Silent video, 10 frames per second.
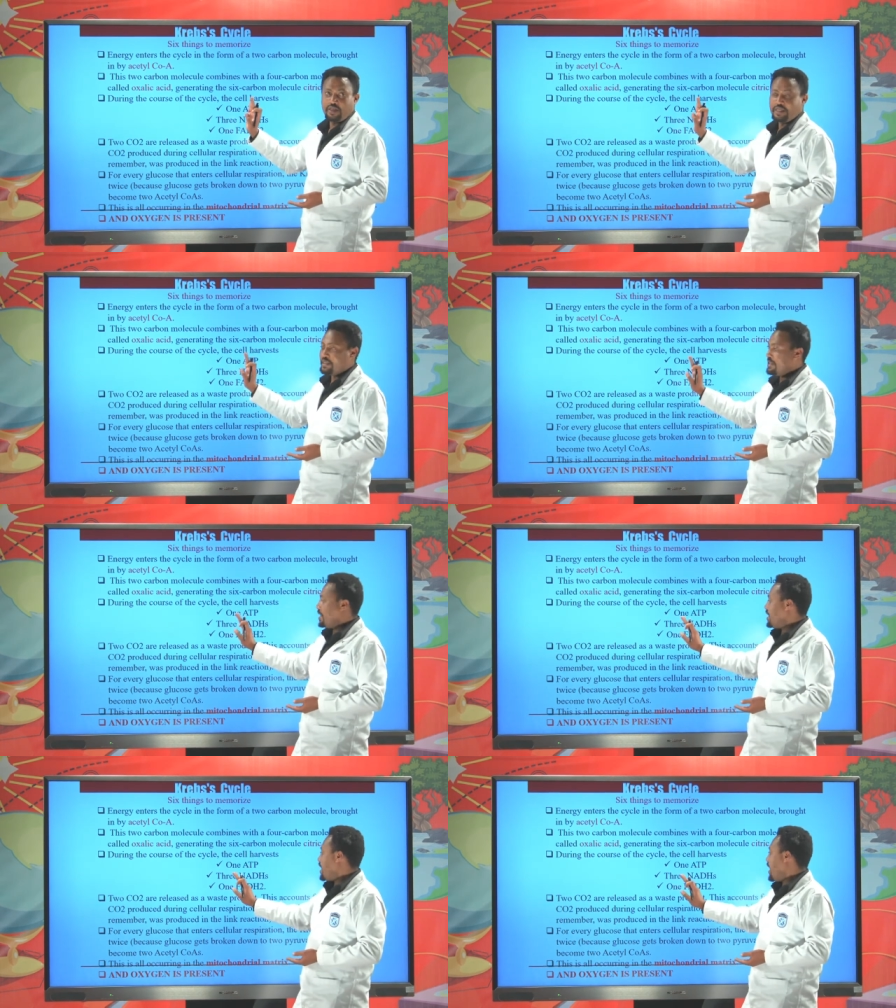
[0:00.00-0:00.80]

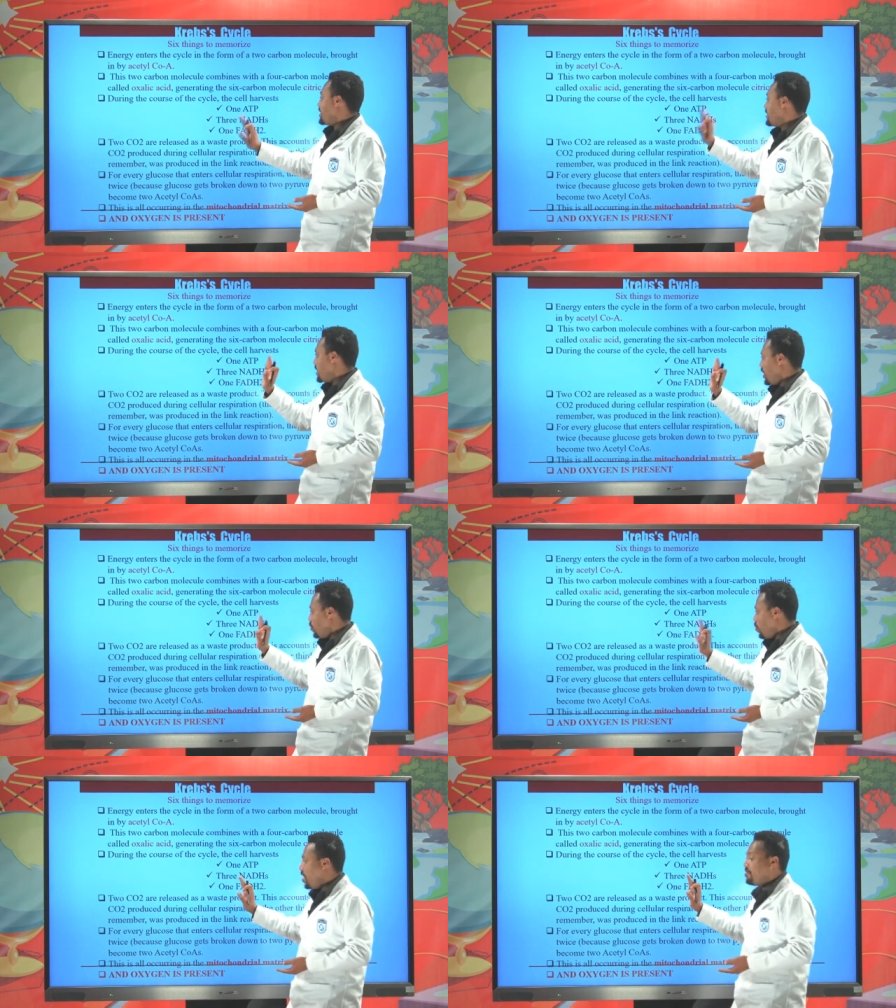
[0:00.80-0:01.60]
3 NAD,
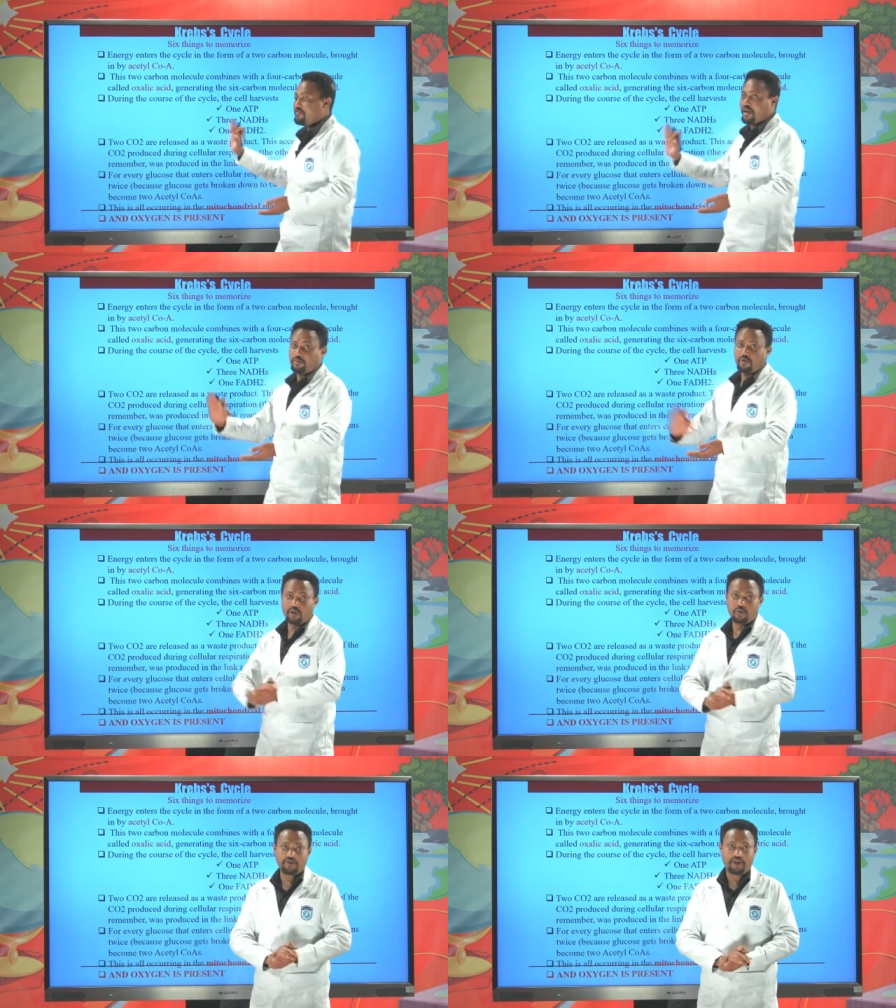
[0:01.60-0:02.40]
and 1 FAD
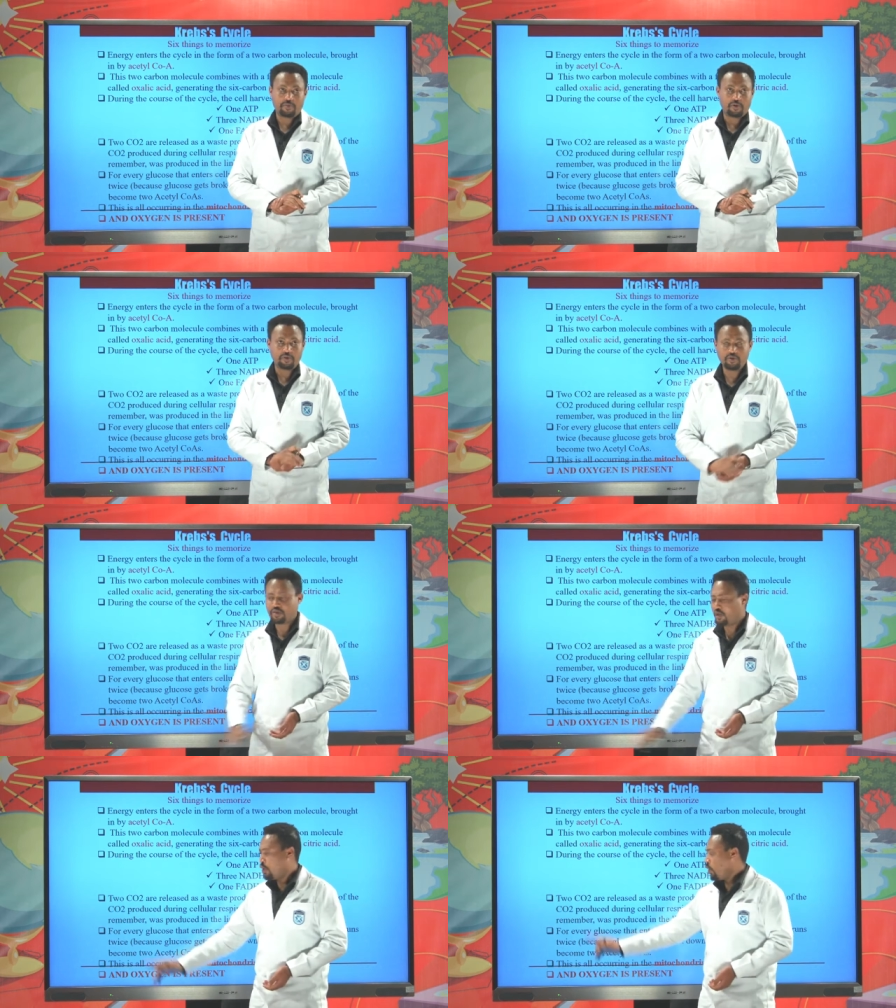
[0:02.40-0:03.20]
molecules are
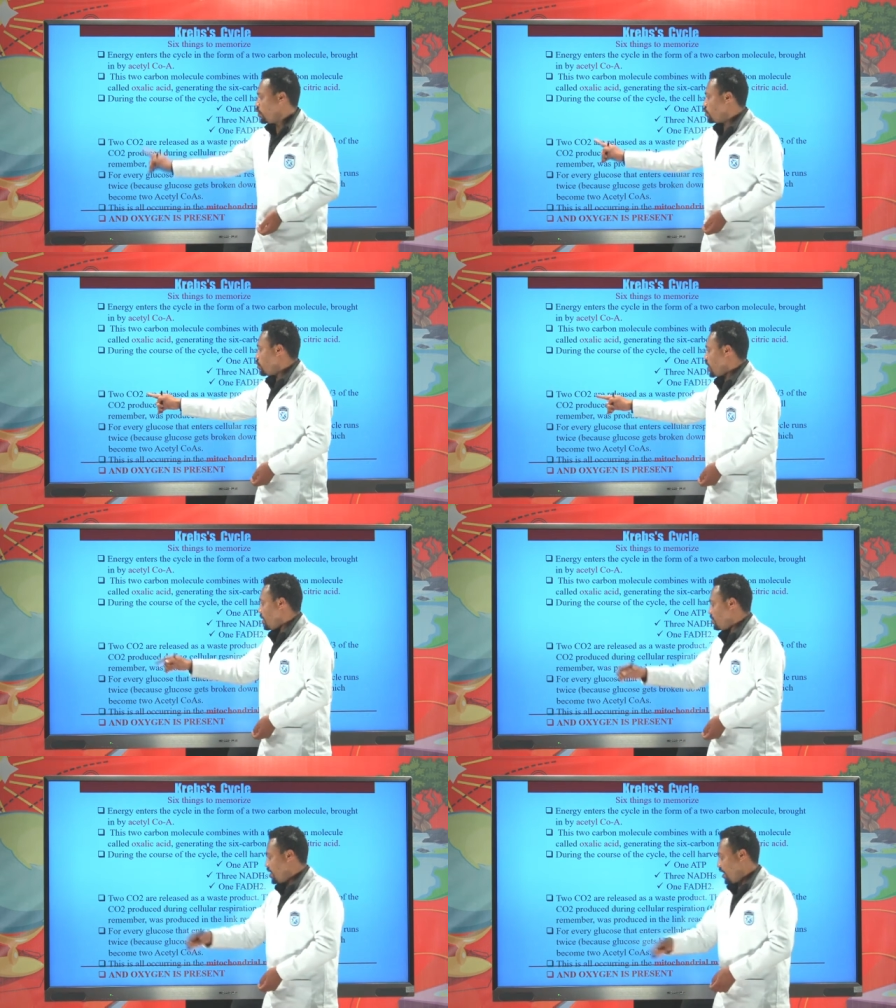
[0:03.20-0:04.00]
produced. 2
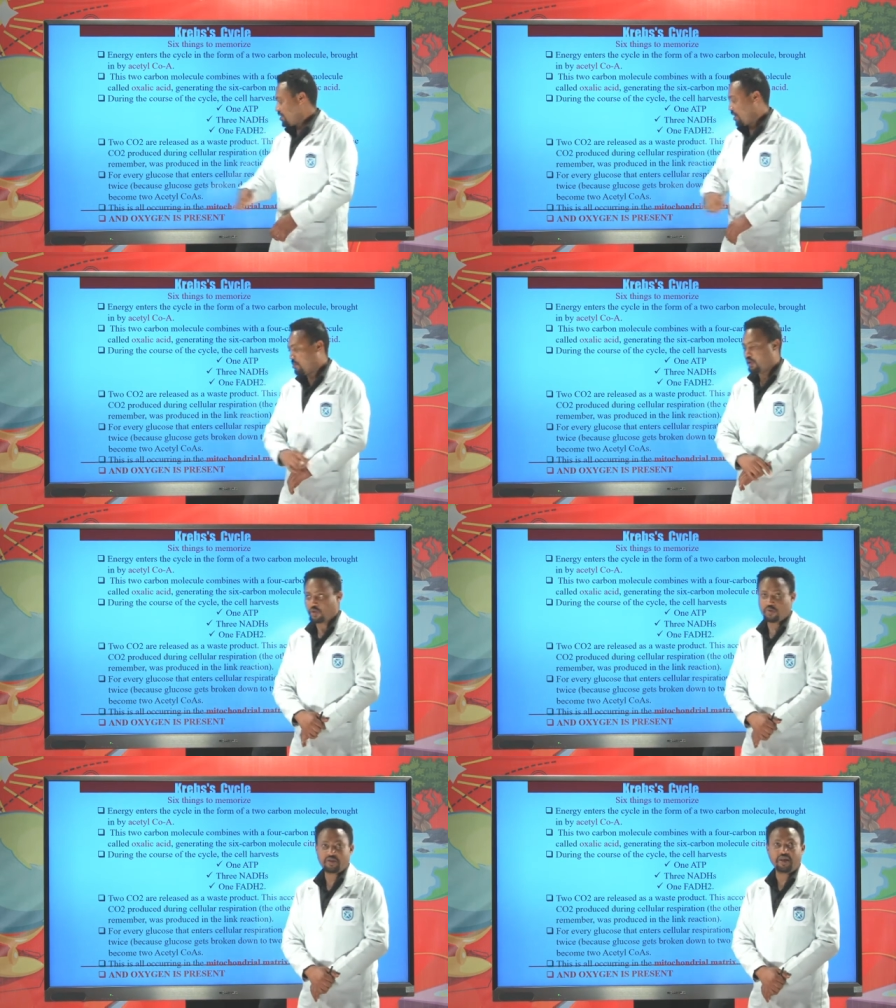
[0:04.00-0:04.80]
carbon dioxide
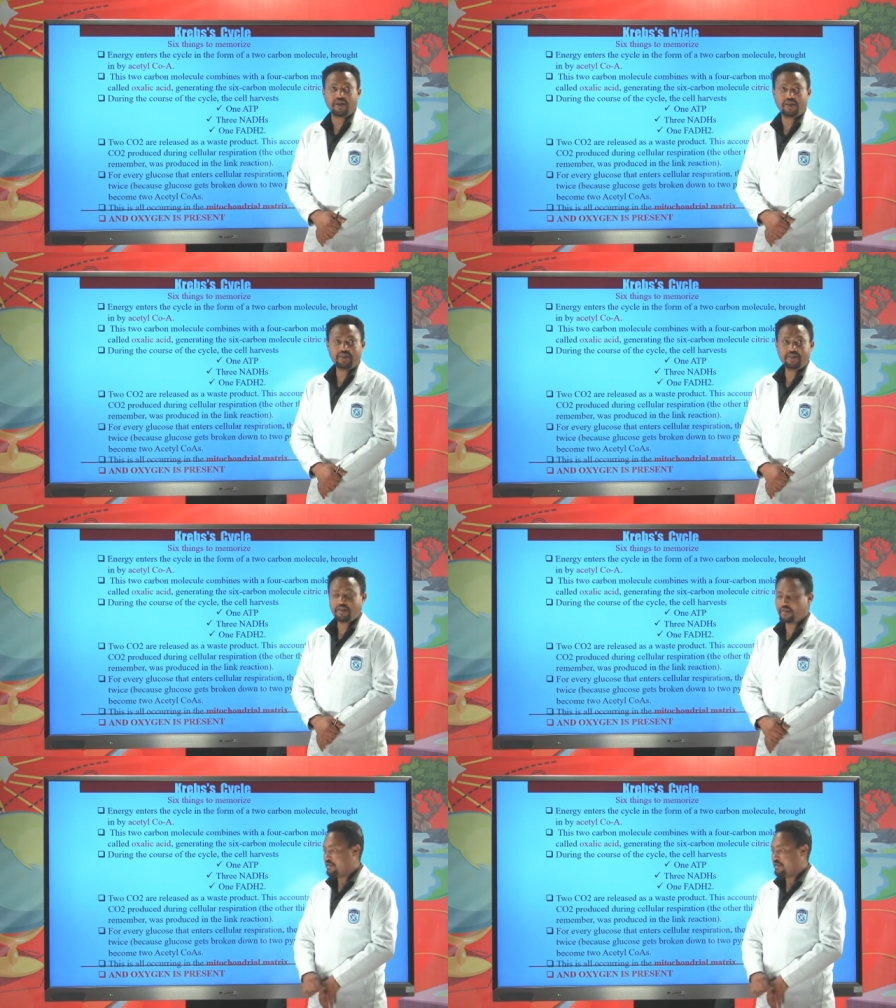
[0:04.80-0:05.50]
molecules are released.